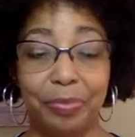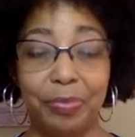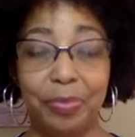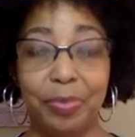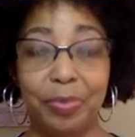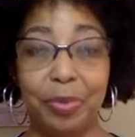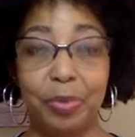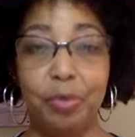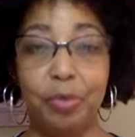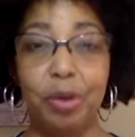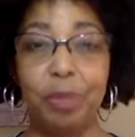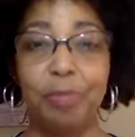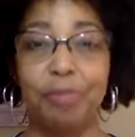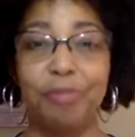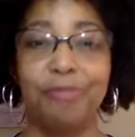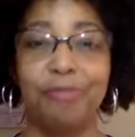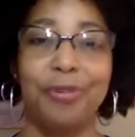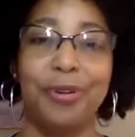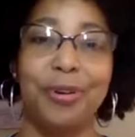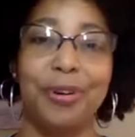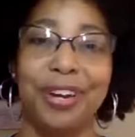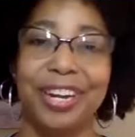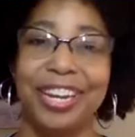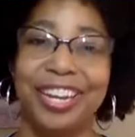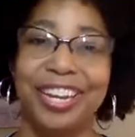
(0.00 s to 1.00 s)
where
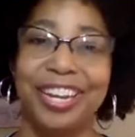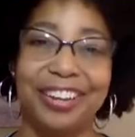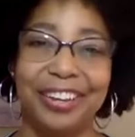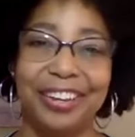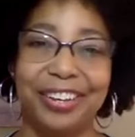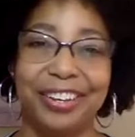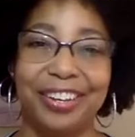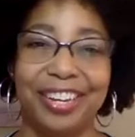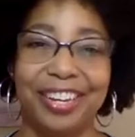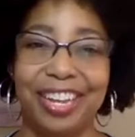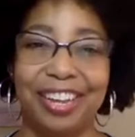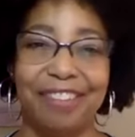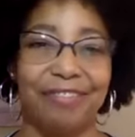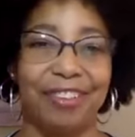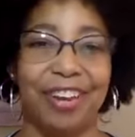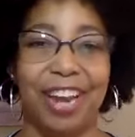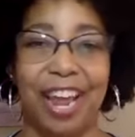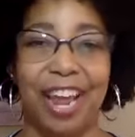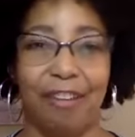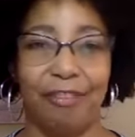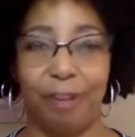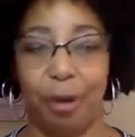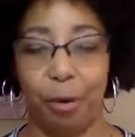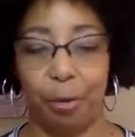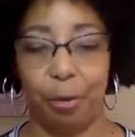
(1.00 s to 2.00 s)
before he couldn't even
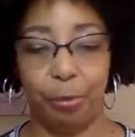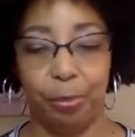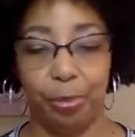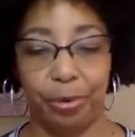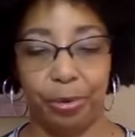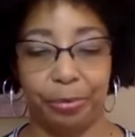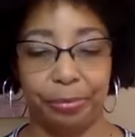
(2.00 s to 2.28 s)
have hope.